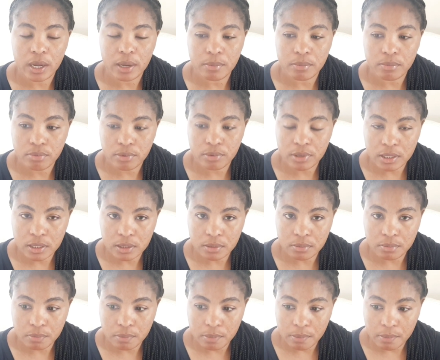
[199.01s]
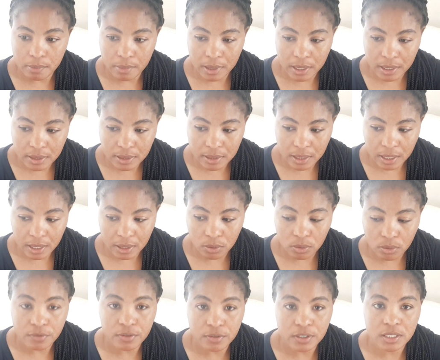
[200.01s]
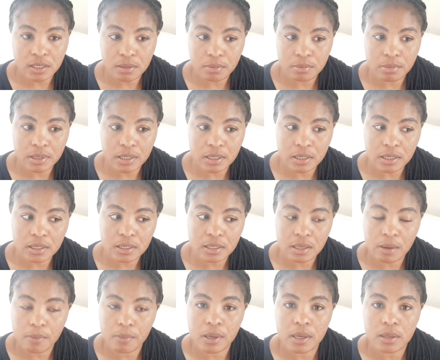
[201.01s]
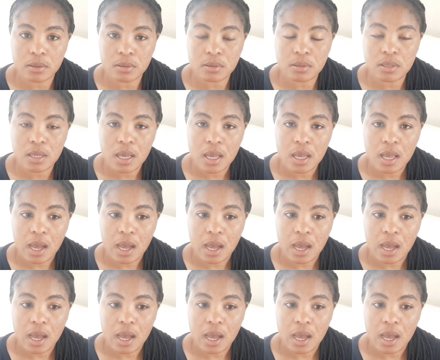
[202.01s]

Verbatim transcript: I really made you have a sibling somewhere else